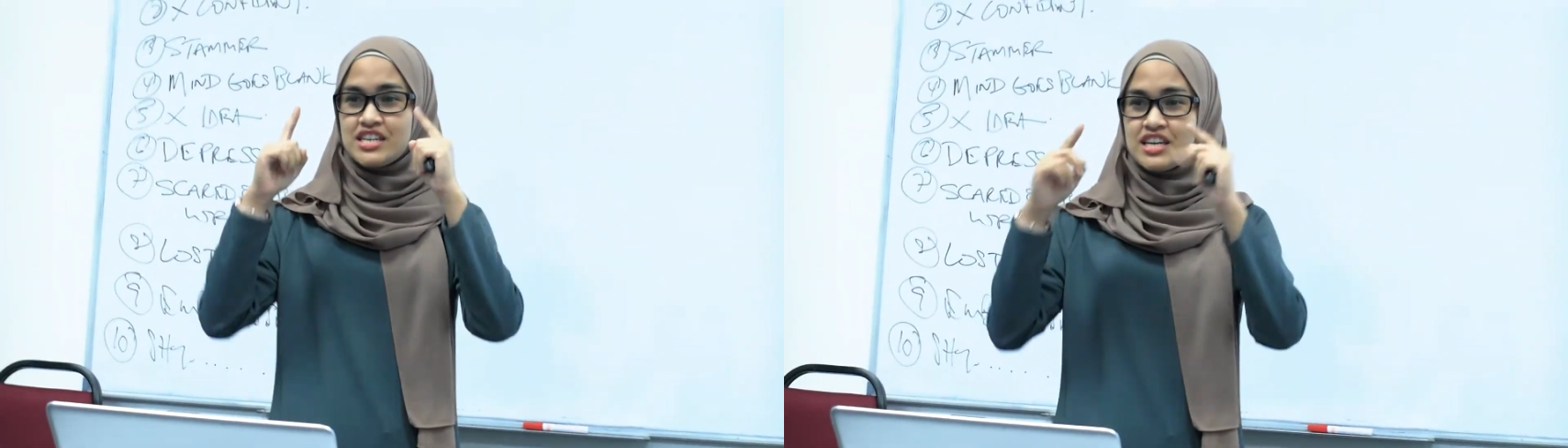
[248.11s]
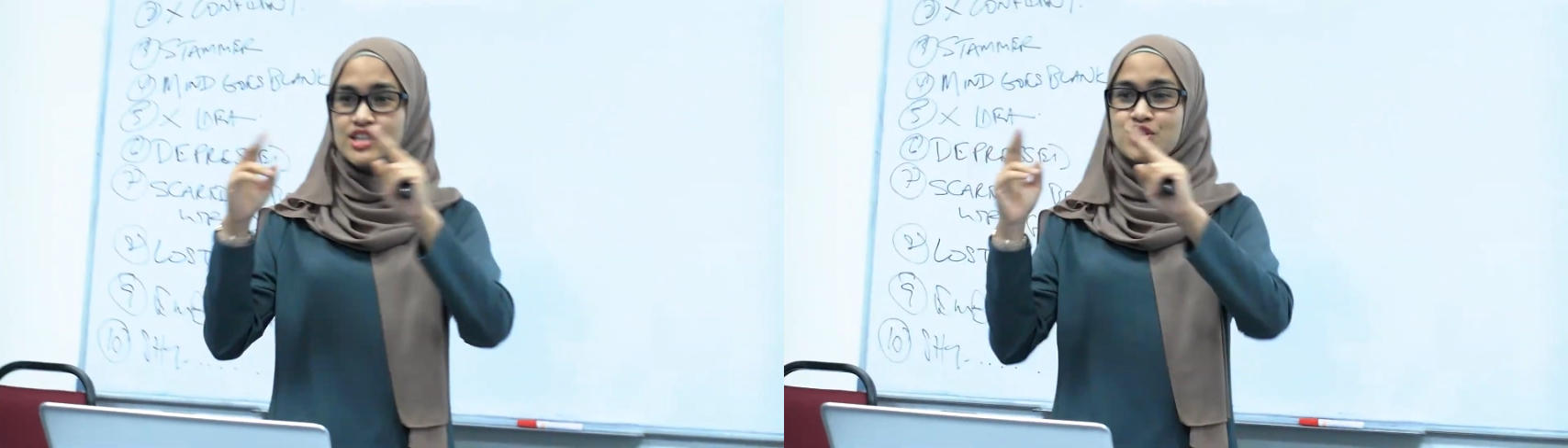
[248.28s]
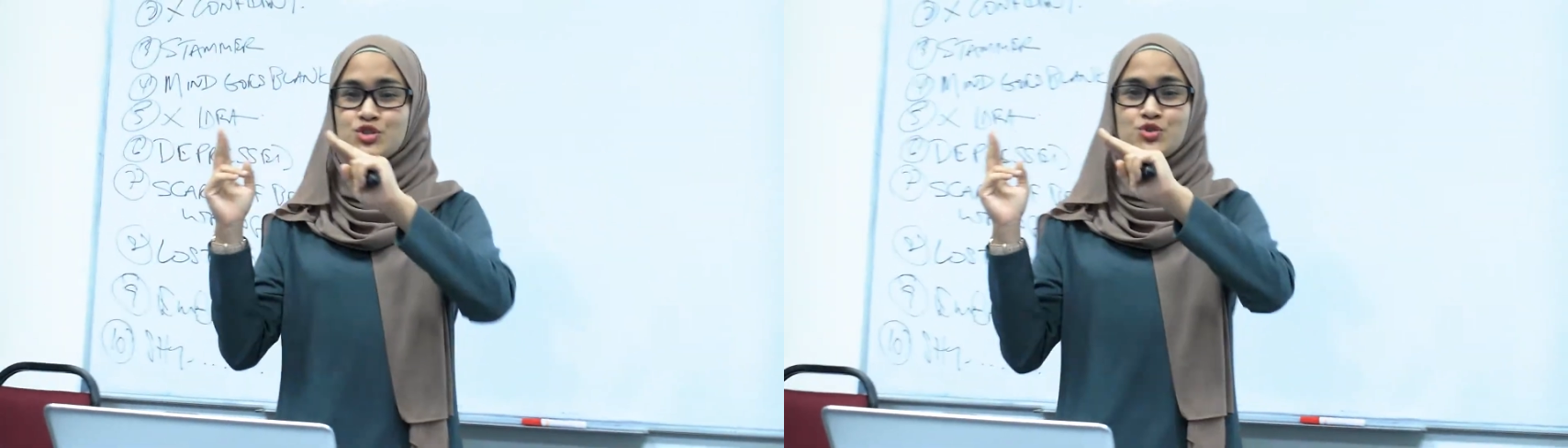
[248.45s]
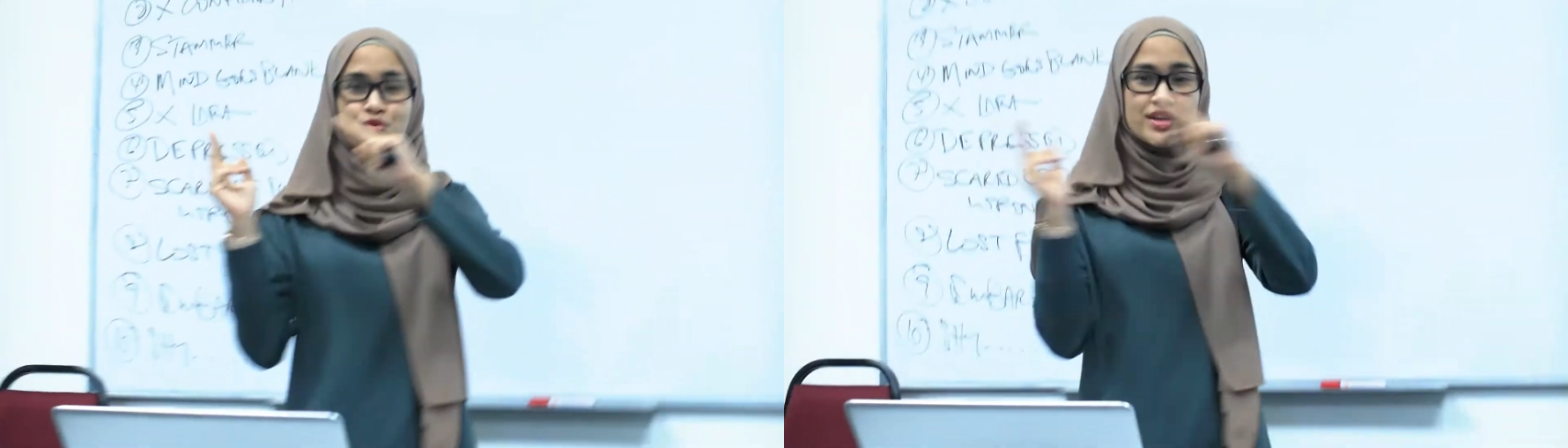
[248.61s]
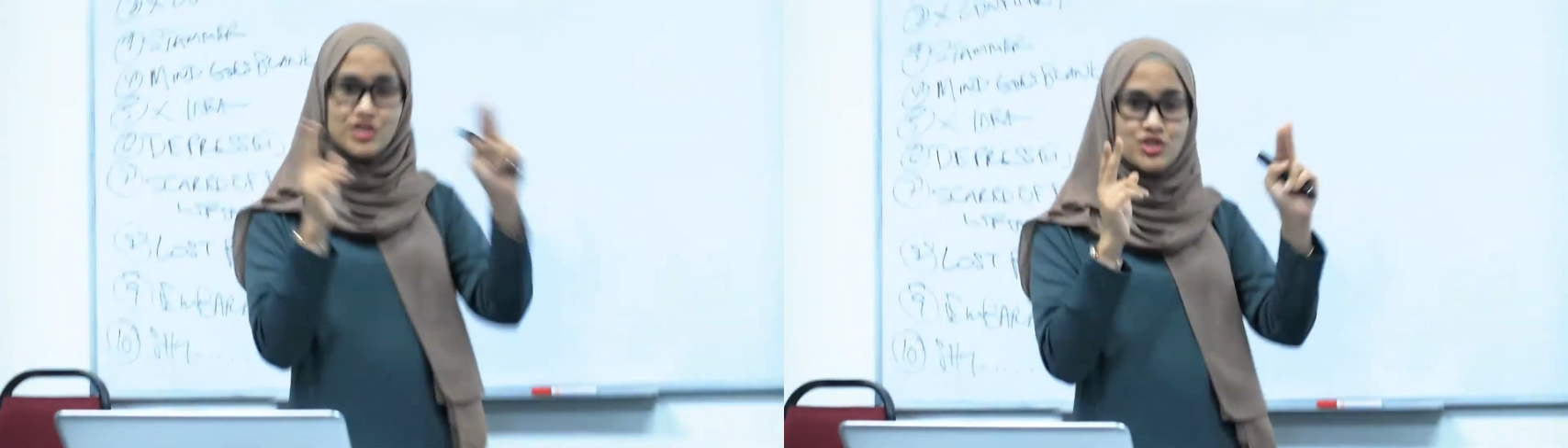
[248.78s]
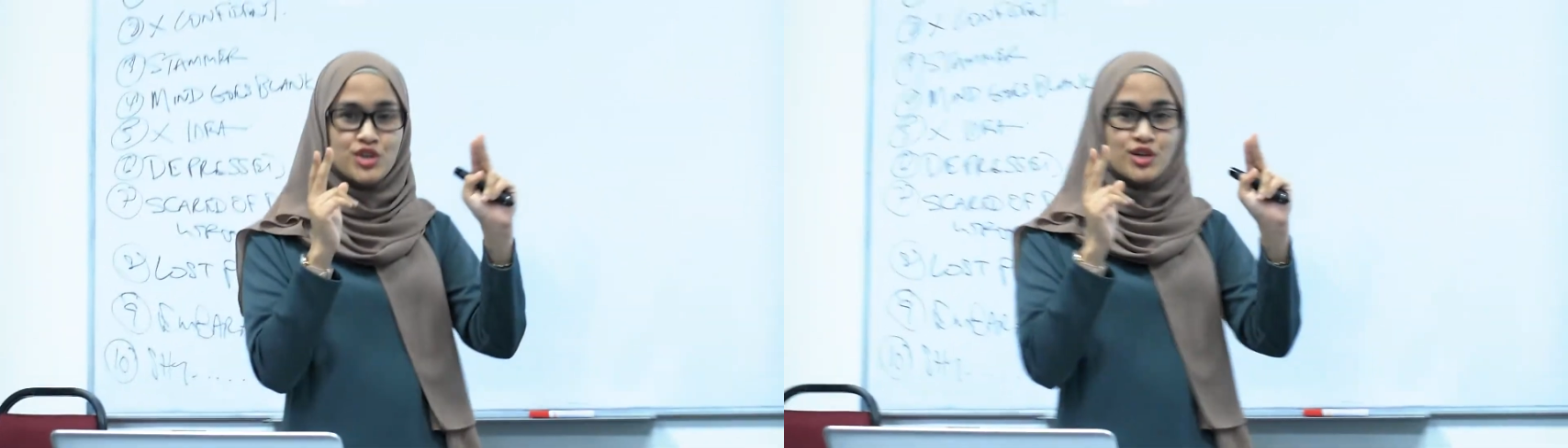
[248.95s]
is
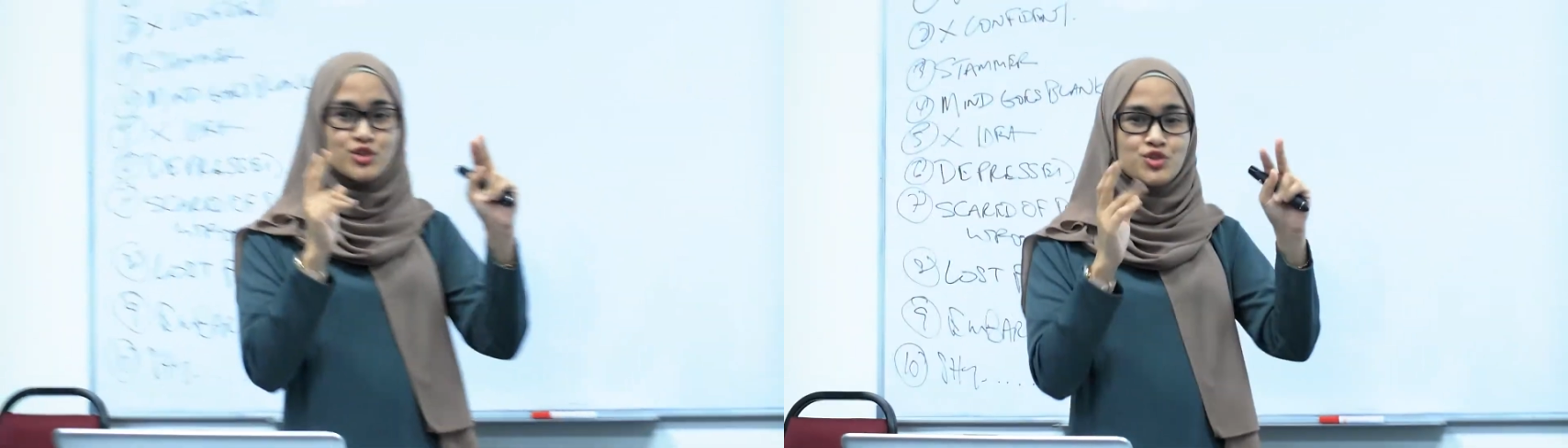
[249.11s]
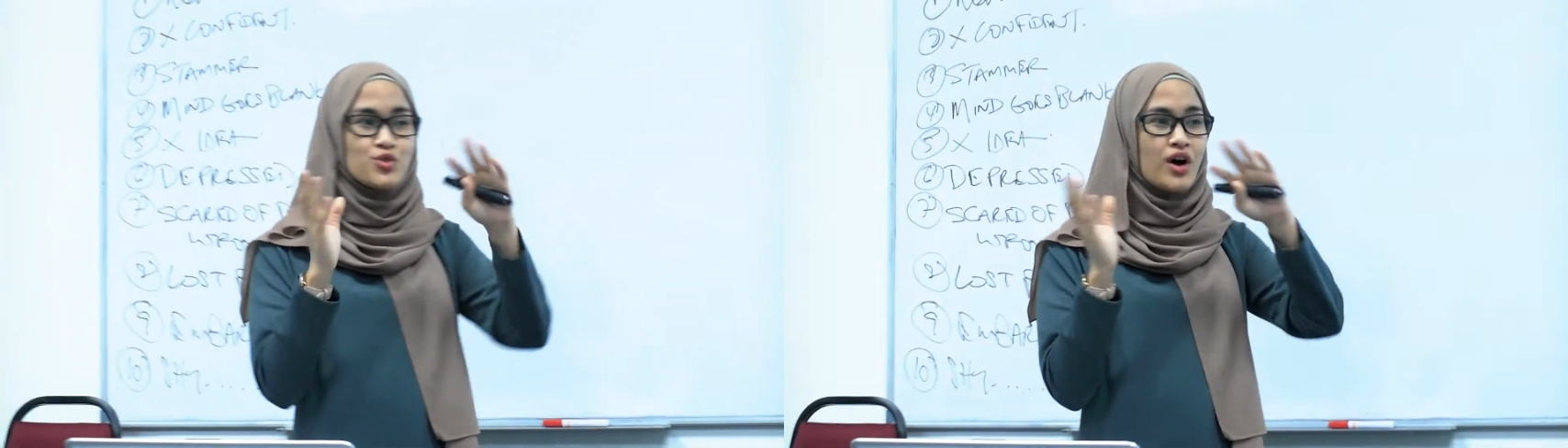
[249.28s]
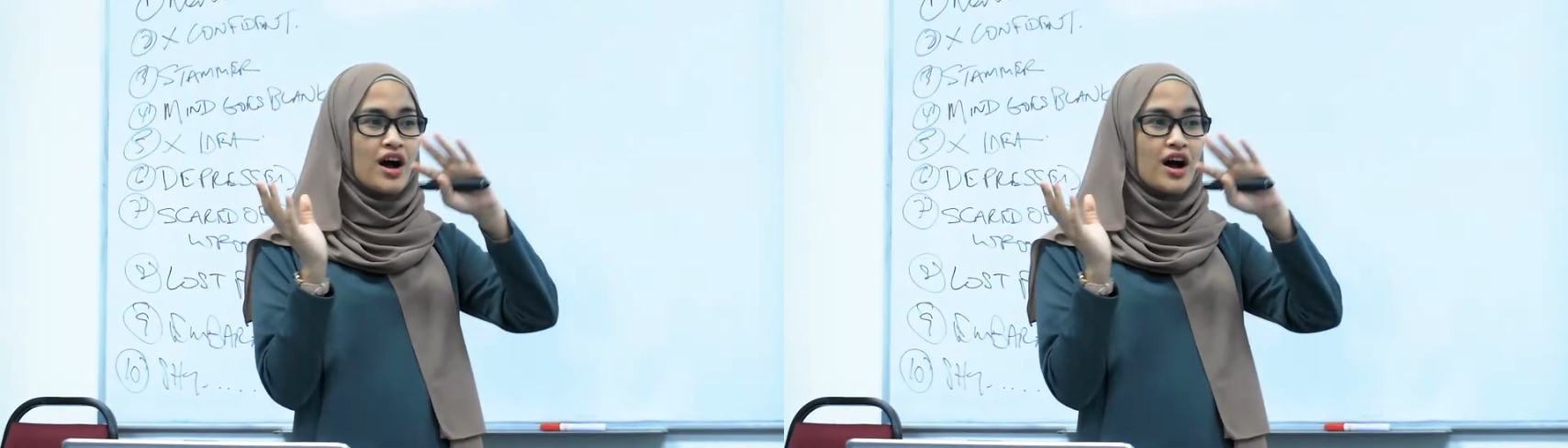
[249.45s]
switched to